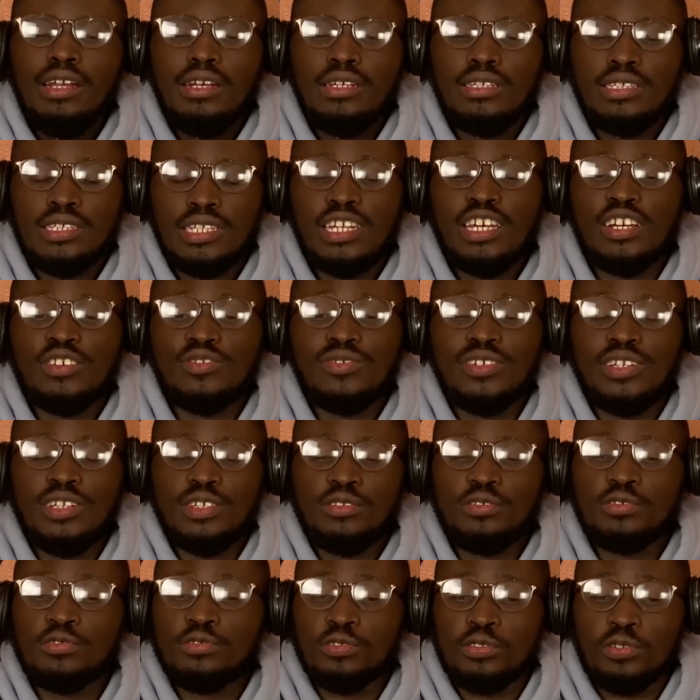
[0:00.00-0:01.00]
These are like really
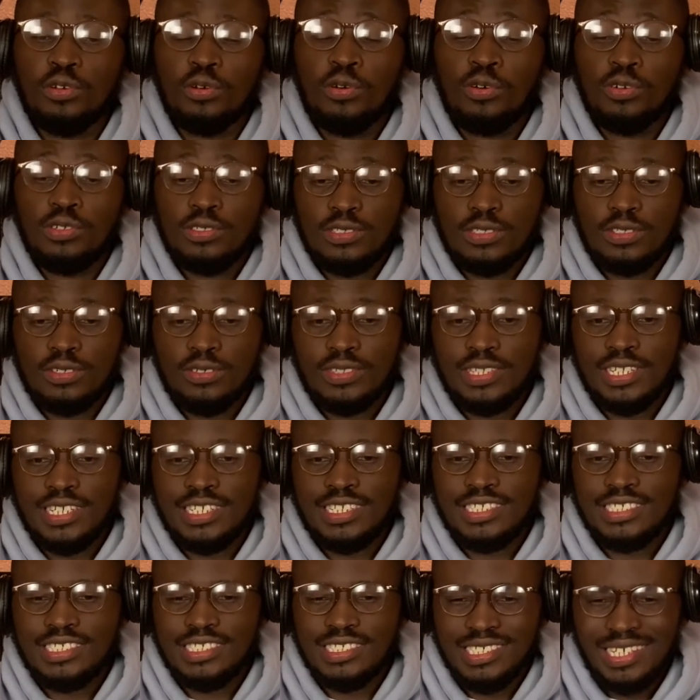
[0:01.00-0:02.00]
cool doors. Like, the
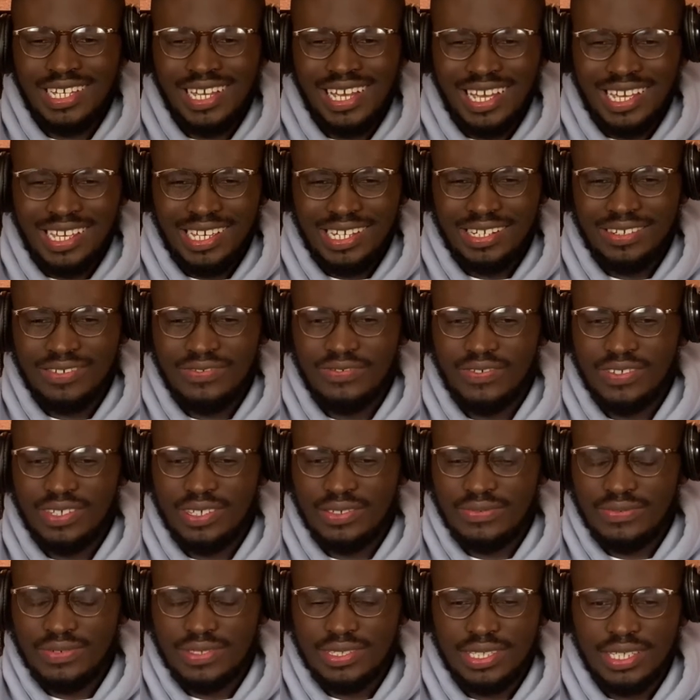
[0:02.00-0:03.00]
design of
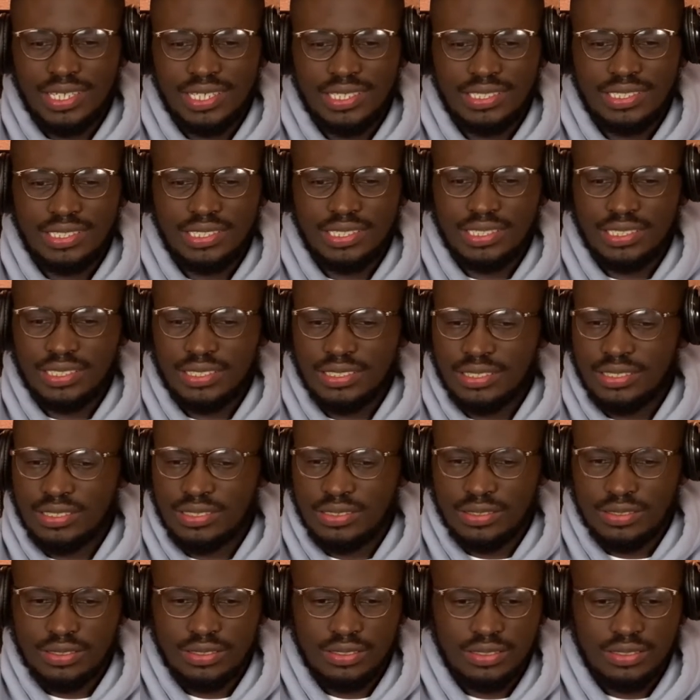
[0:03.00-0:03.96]
everything is just...